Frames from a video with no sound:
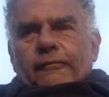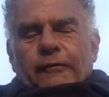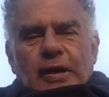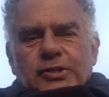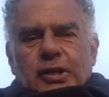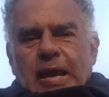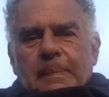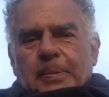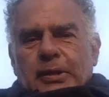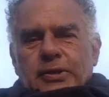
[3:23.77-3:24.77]
venture
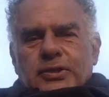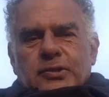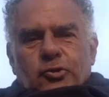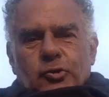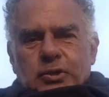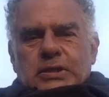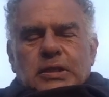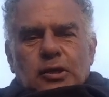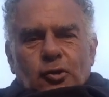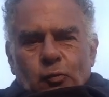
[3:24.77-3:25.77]
capitalists who
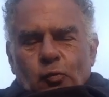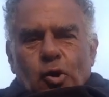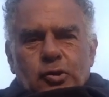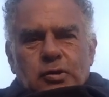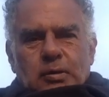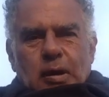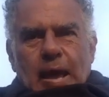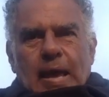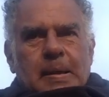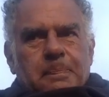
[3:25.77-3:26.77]
still want
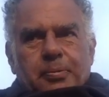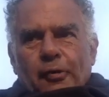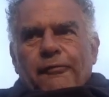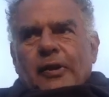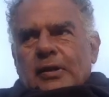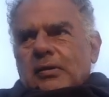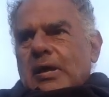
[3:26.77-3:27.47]
a profit.